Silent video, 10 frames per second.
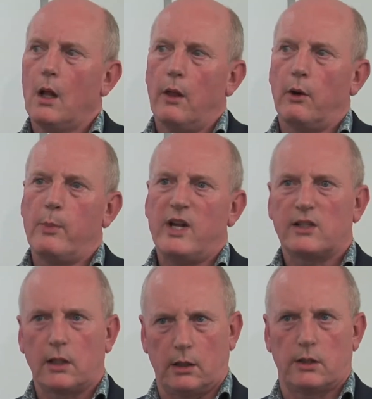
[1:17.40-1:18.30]
There are
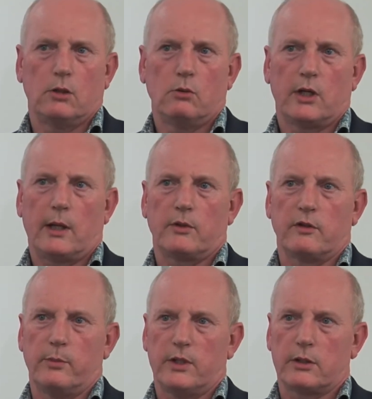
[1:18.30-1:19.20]
basically two types
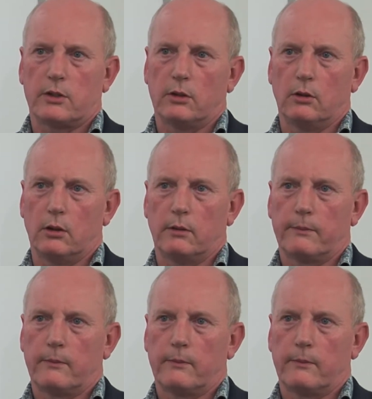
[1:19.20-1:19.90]
of business owner.